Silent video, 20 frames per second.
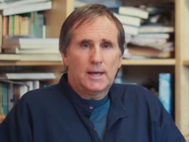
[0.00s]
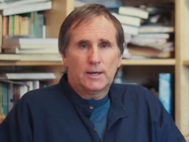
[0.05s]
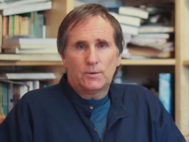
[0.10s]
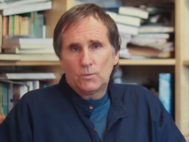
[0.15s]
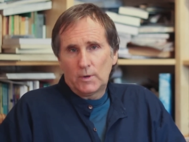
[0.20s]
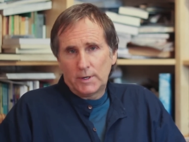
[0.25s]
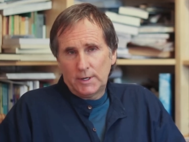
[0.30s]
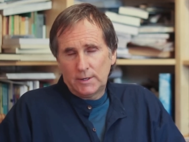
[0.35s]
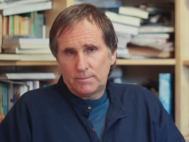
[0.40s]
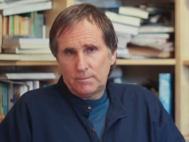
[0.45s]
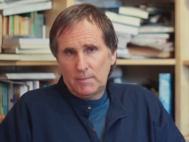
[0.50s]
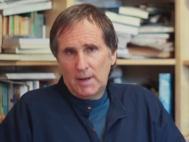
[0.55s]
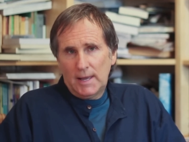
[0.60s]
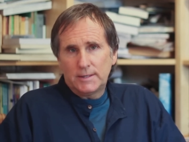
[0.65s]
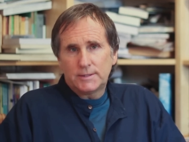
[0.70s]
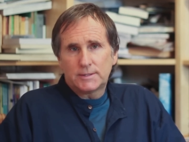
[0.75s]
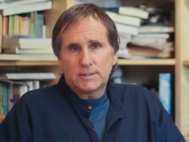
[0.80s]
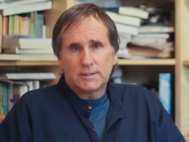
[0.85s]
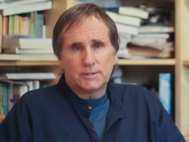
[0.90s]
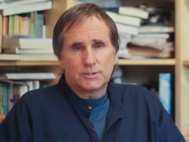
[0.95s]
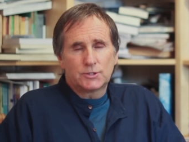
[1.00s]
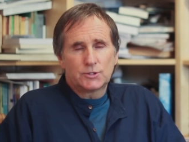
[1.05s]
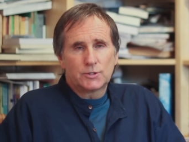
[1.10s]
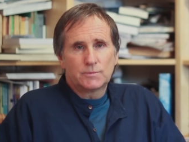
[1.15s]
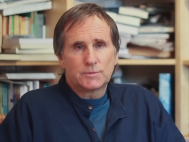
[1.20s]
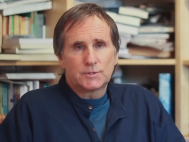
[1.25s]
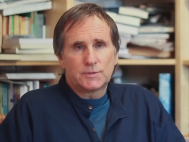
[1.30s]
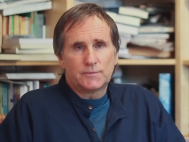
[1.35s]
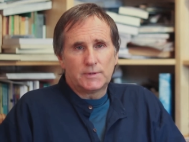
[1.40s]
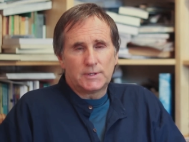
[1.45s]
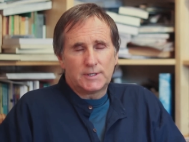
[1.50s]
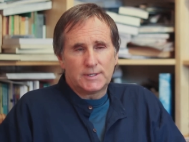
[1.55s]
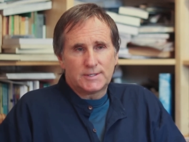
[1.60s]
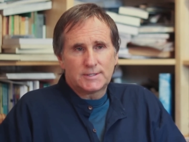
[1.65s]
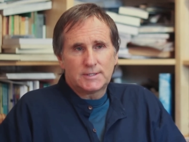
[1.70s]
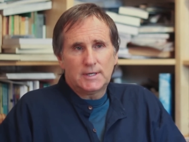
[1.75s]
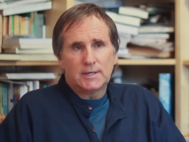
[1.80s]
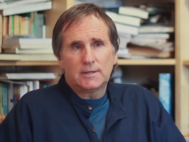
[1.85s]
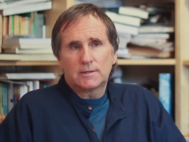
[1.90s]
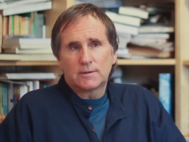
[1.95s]
and what it meant in terms of a
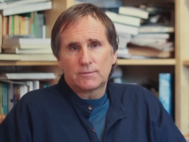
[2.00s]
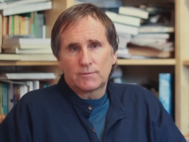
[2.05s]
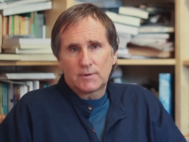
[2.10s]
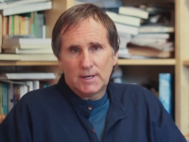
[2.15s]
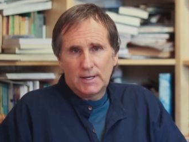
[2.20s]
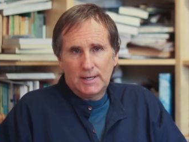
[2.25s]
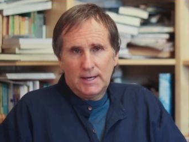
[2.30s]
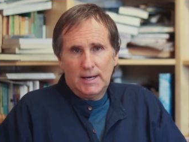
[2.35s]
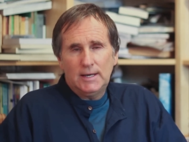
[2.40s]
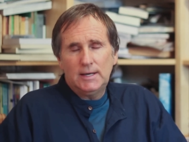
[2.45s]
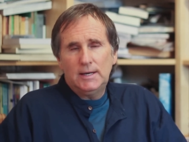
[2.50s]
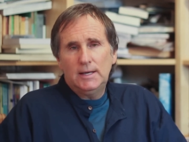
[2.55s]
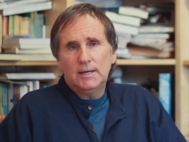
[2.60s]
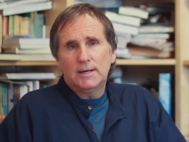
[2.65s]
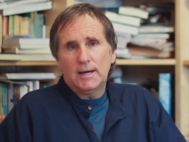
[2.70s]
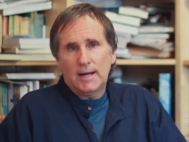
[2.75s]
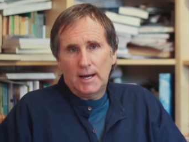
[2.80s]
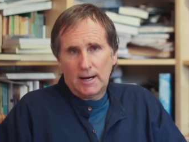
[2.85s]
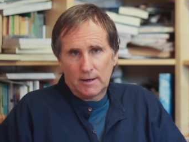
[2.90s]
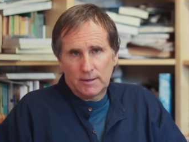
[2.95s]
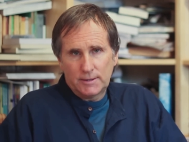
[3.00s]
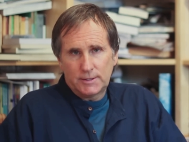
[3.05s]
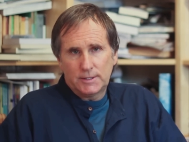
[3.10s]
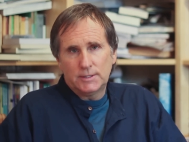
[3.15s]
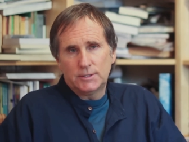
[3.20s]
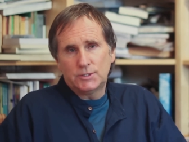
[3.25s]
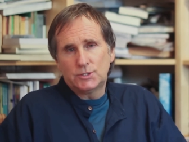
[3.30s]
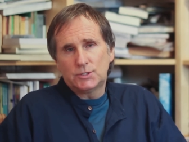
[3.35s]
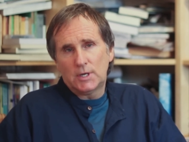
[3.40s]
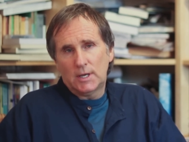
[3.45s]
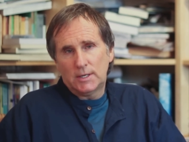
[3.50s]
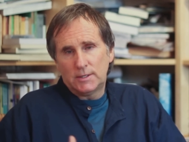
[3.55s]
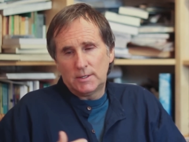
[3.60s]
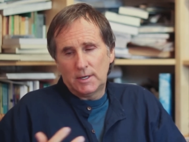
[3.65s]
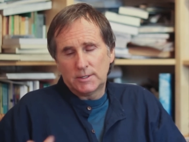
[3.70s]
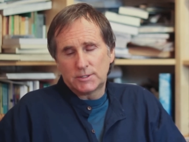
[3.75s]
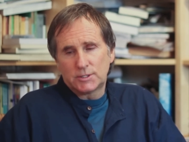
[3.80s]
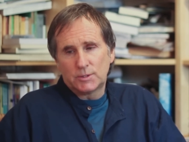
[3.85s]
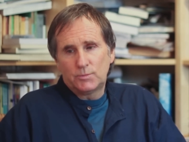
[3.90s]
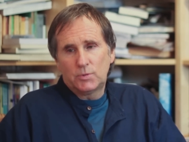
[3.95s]
distinctive Canadian heritage
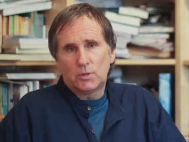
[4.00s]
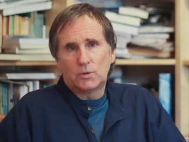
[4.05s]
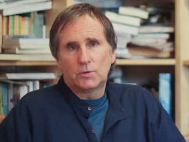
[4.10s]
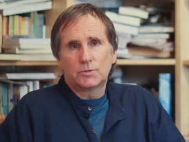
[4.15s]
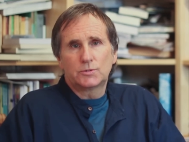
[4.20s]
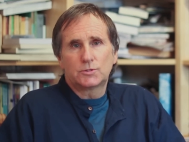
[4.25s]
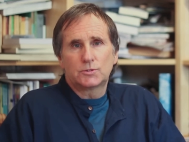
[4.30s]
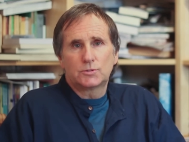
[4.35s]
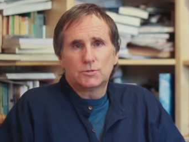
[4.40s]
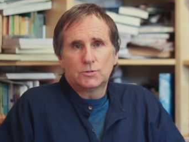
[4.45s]
as opposed